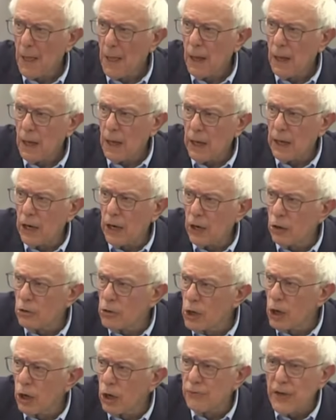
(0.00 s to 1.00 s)
And I don't
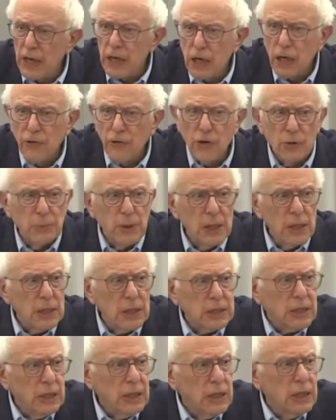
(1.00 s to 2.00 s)
know if any of you have been
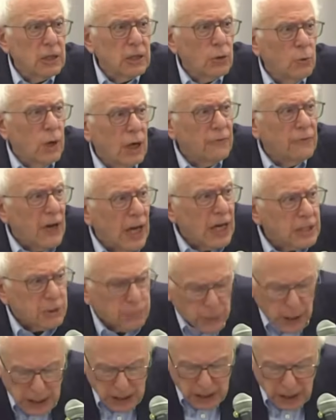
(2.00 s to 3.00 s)
listening to what Vice
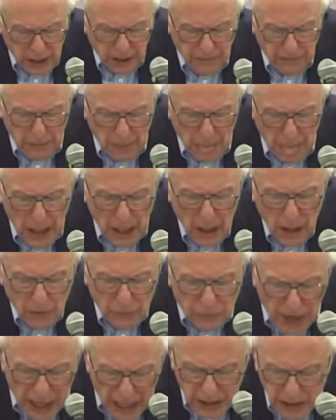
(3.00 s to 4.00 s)
President
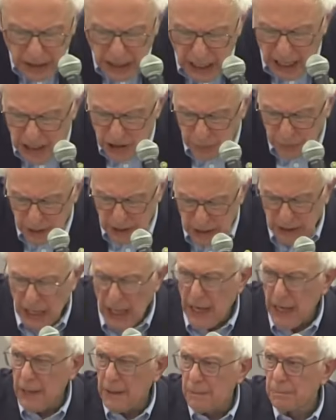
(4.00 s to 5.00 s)
Vance has been saying.